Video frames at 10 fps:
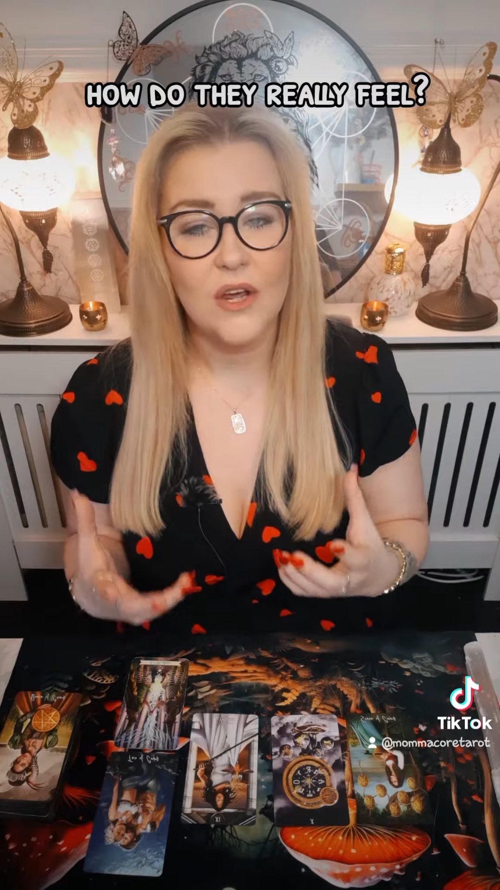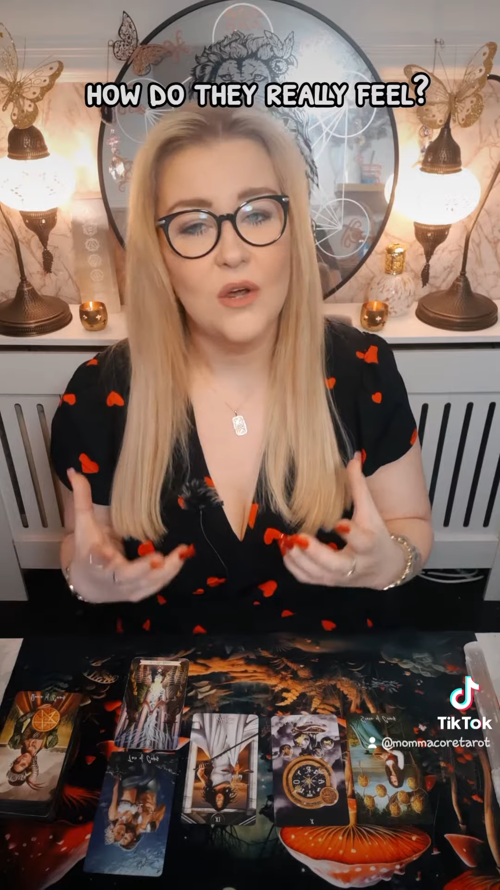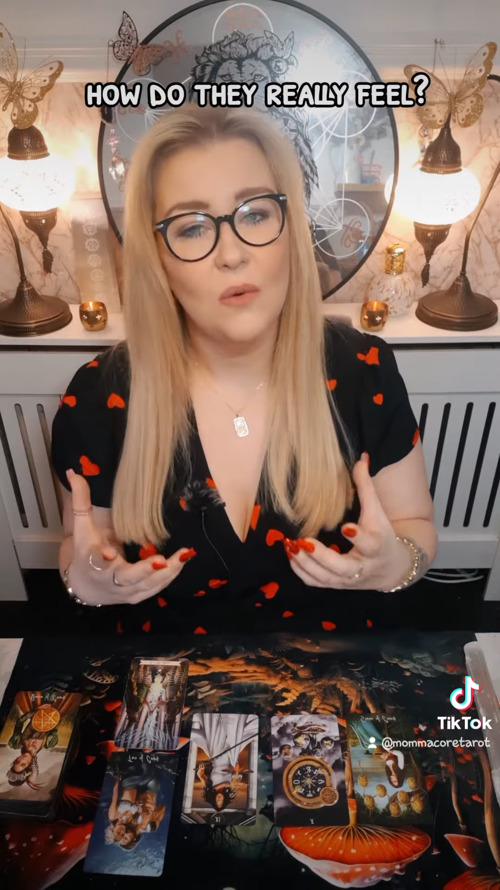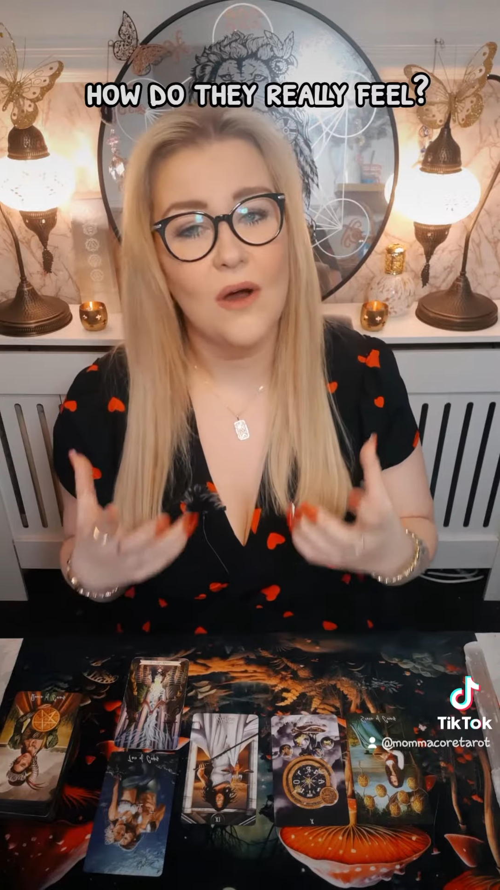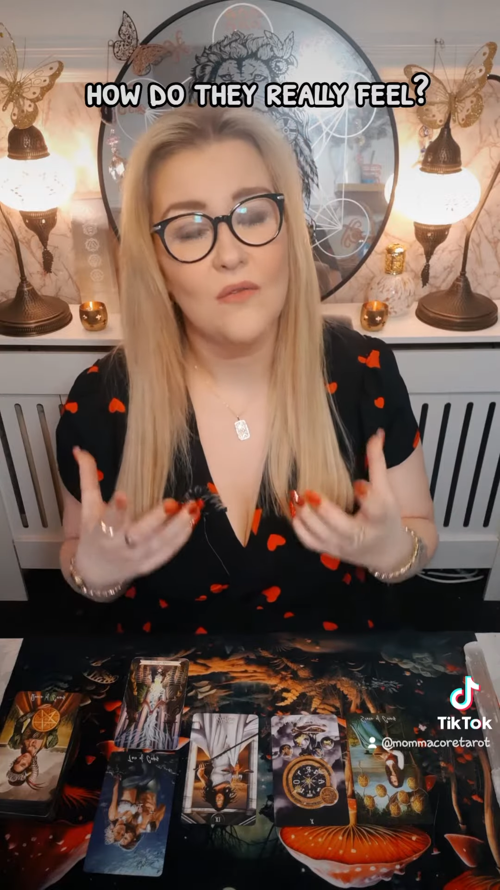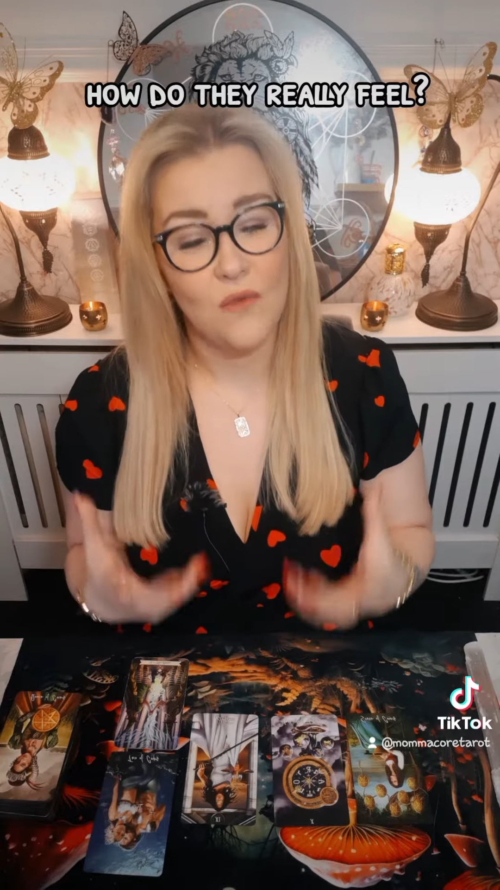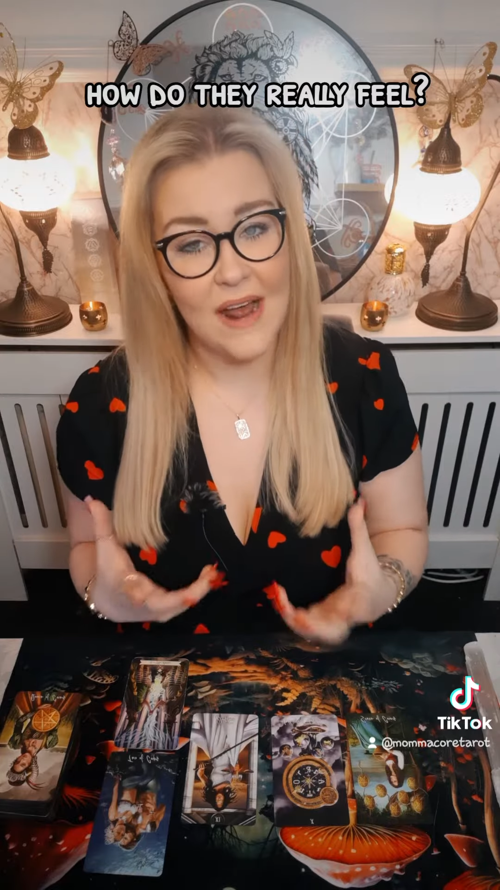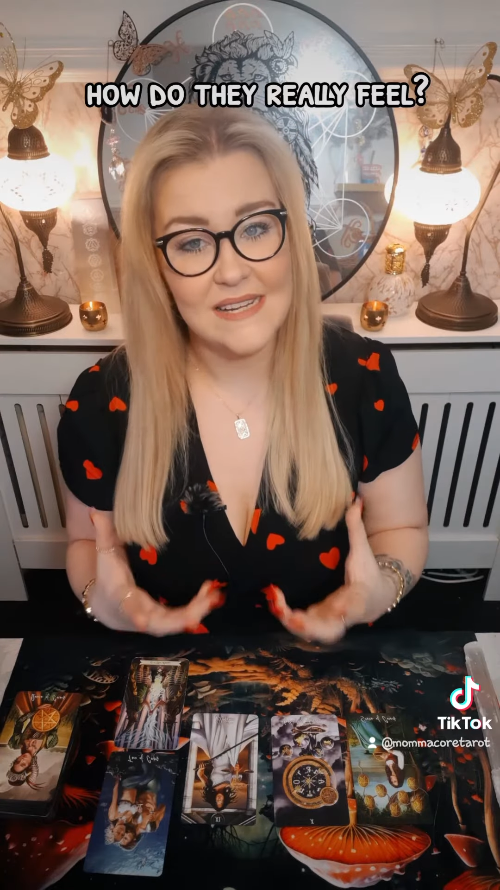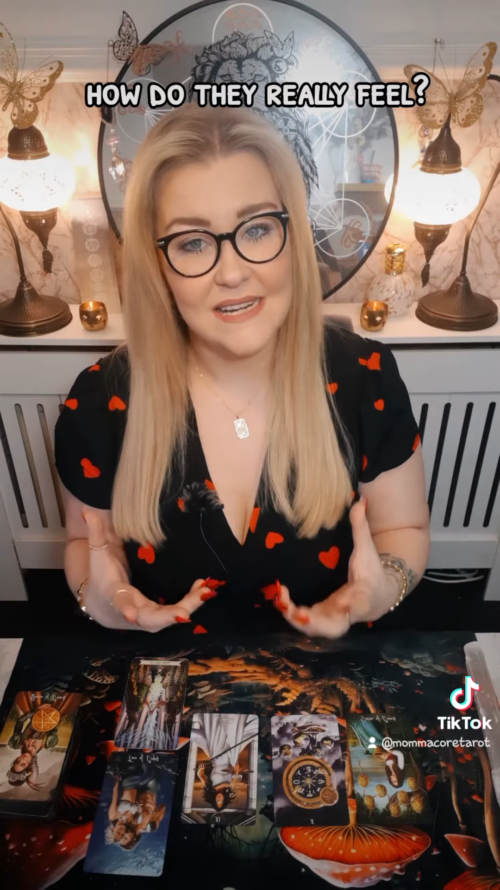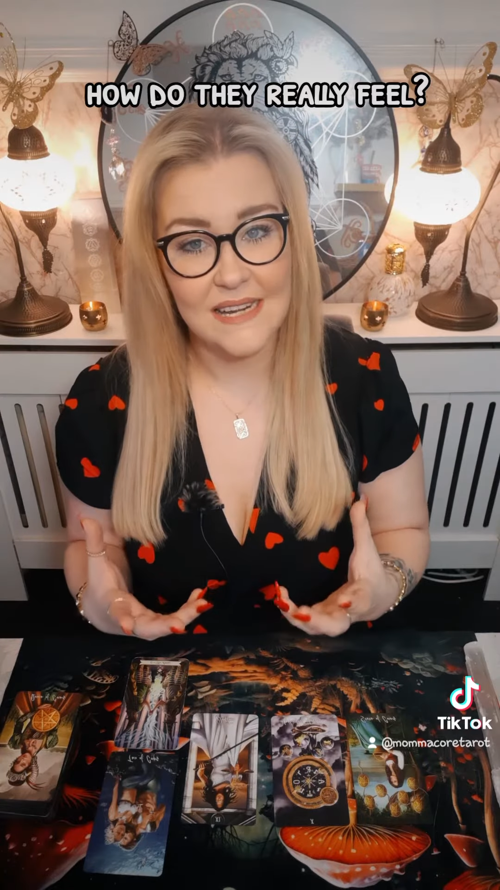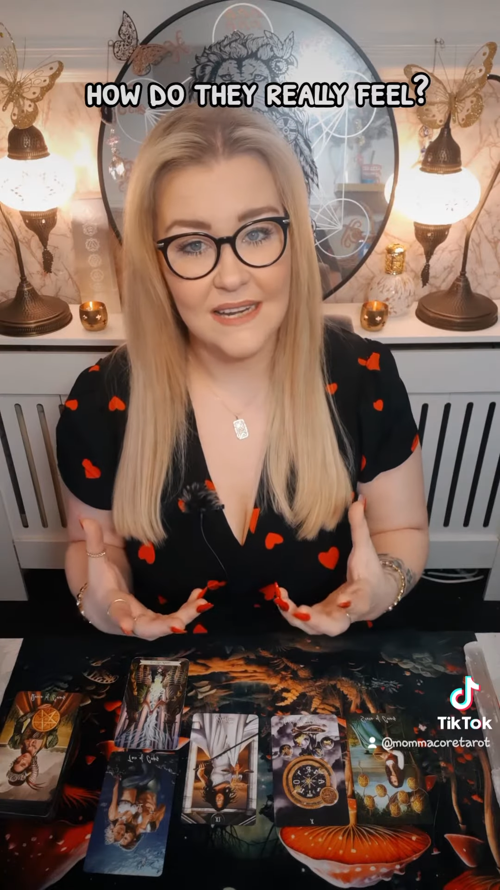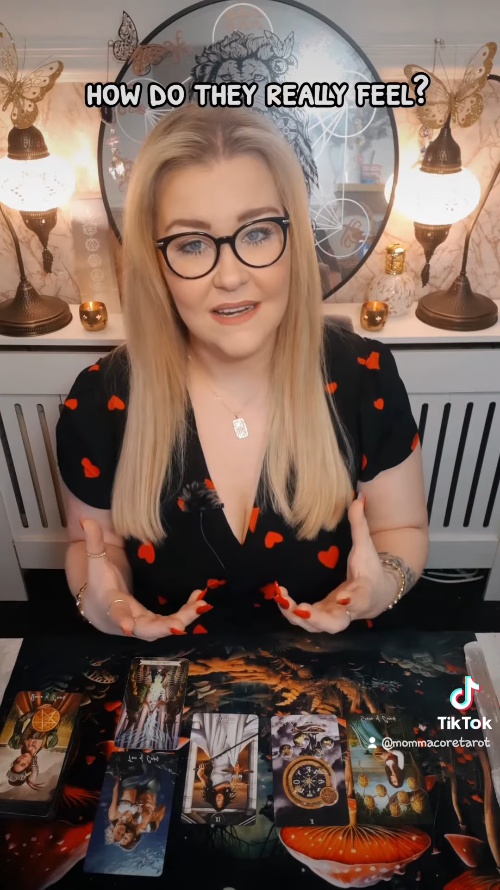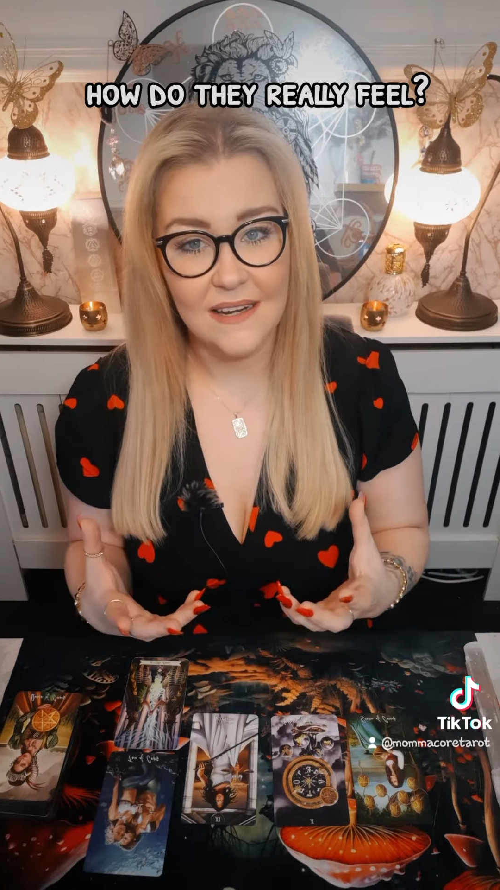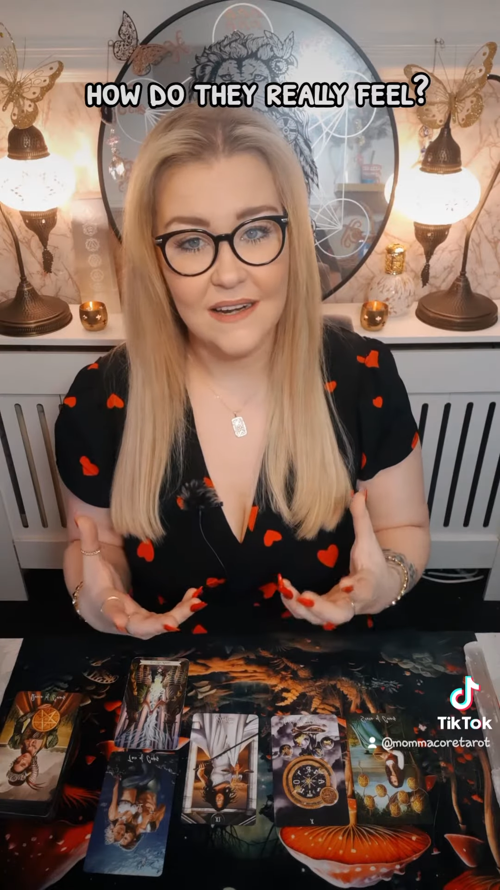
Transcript: who are ready,